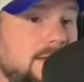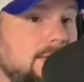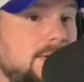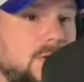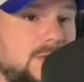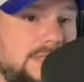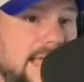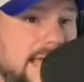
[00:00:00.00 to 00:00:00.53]

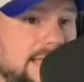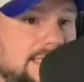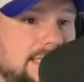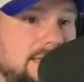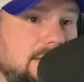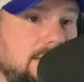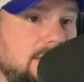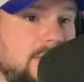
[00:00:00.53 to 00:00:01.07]
No Zach
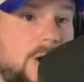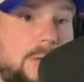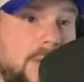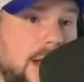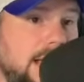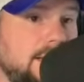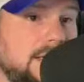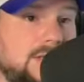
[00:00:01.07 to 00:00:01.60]
Sealer, no
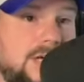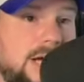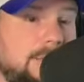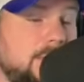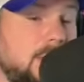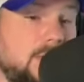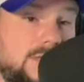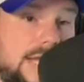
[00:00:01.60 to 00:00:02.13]
Bradley
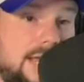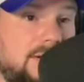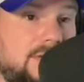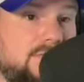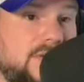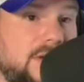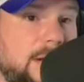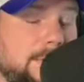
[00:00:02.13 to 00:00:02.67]
Chubb, no
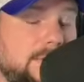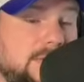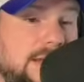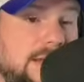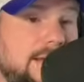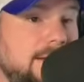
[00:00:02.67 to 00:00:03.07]
Jalen Phillips.